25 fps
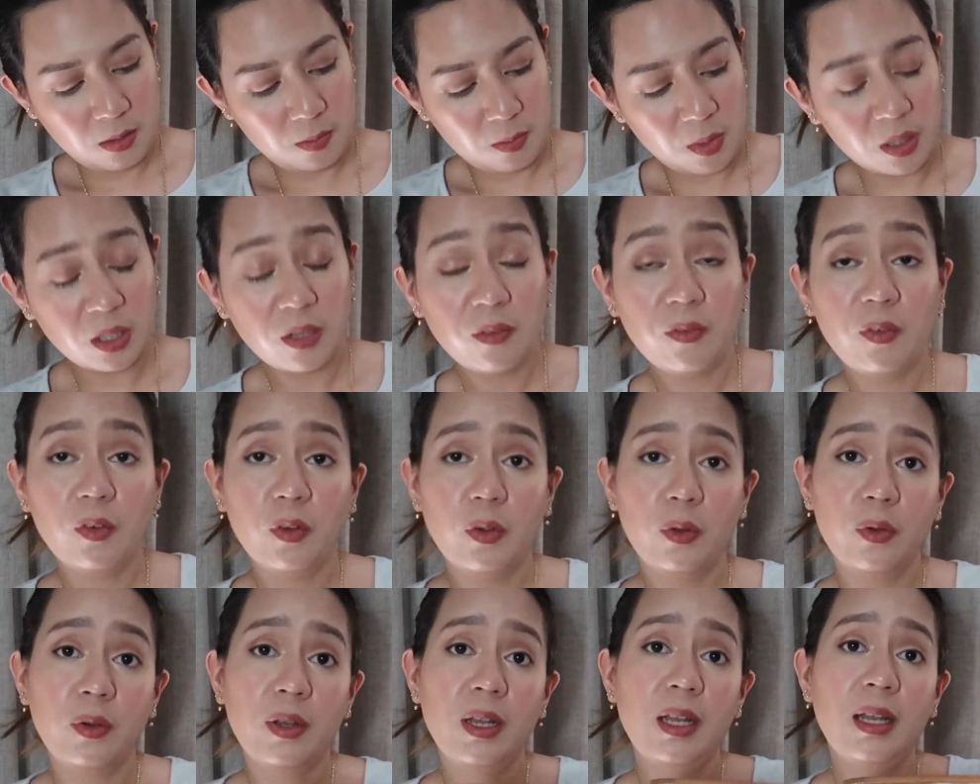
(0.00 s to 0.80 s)
But if you
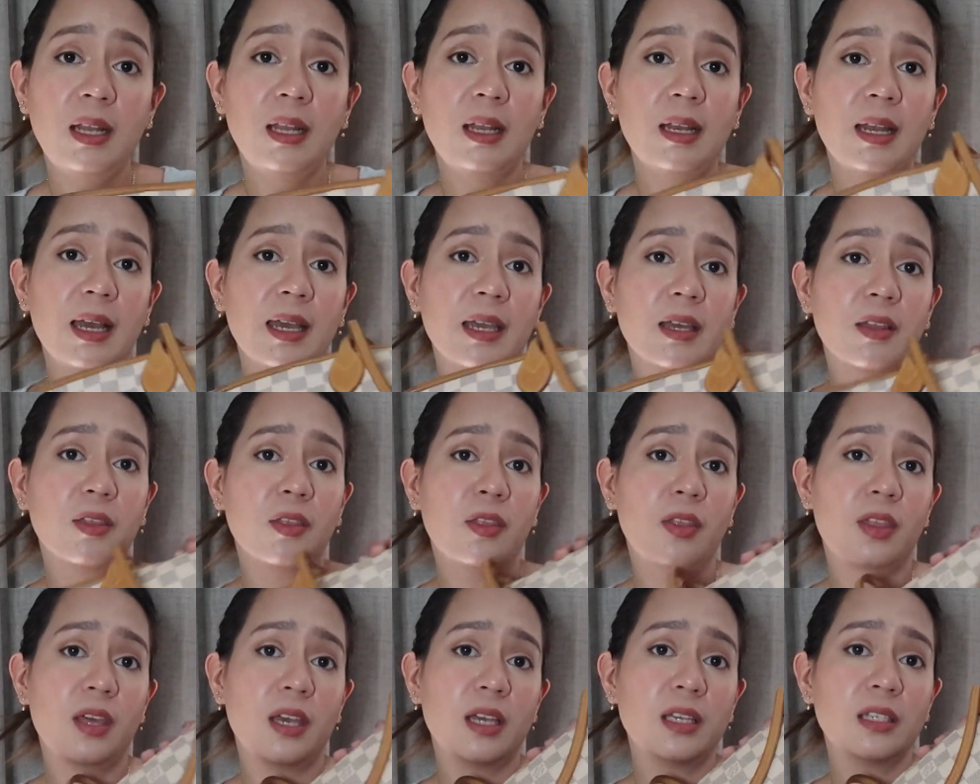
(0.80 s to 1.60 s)
really like
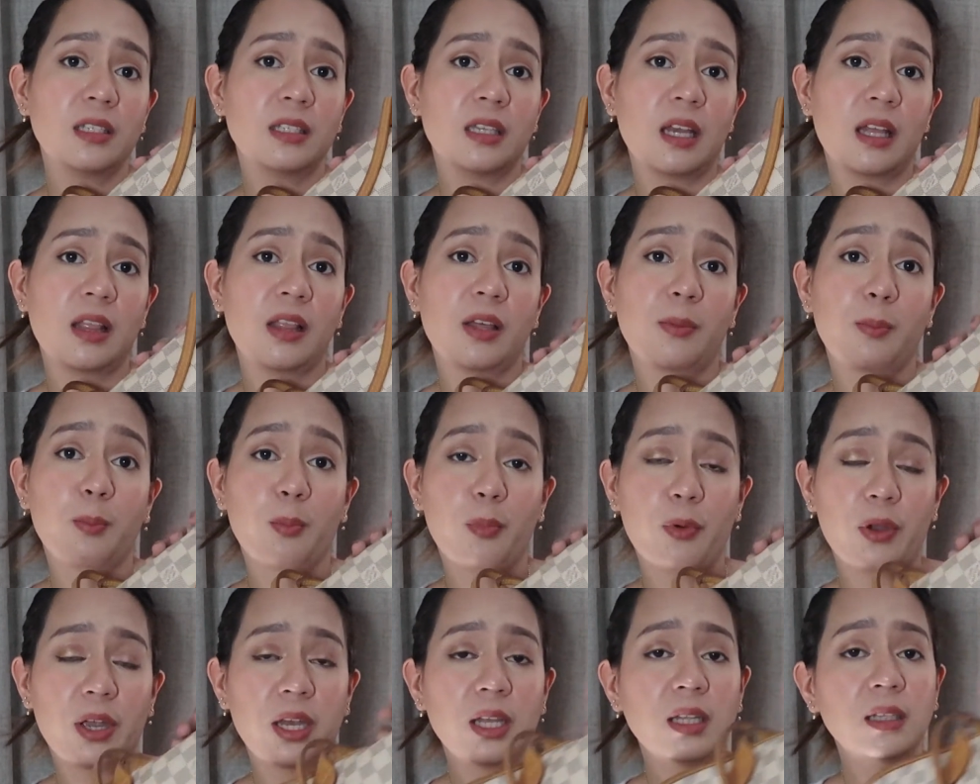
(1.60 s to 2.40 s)
this and the
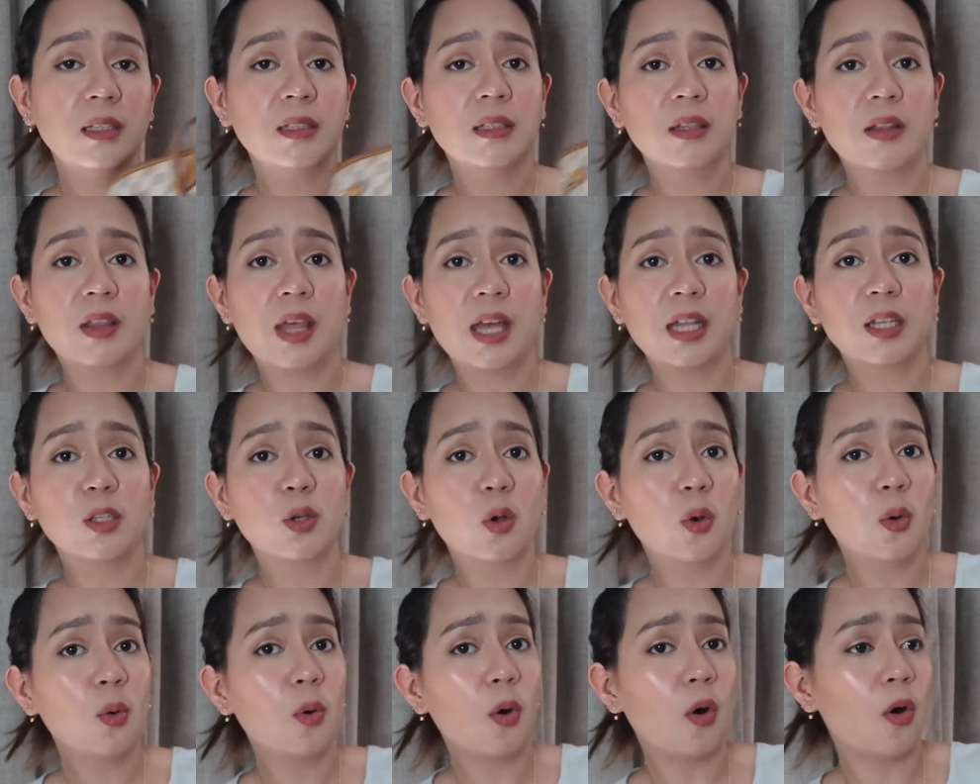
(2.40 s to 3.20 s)
print, then
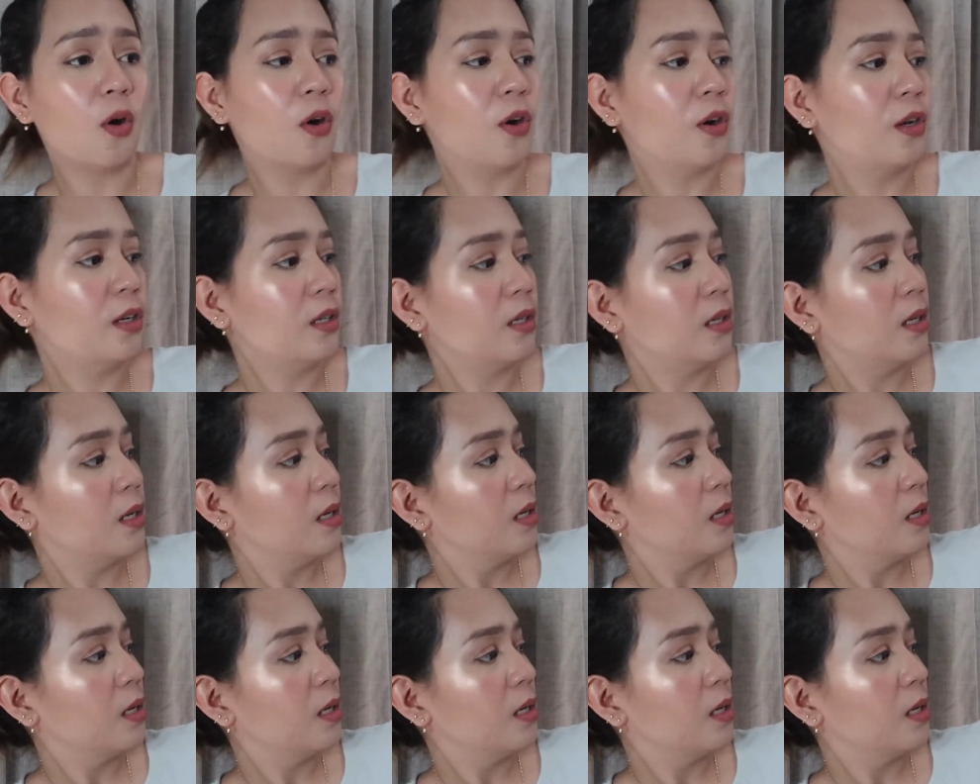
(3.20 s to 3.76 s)
go on.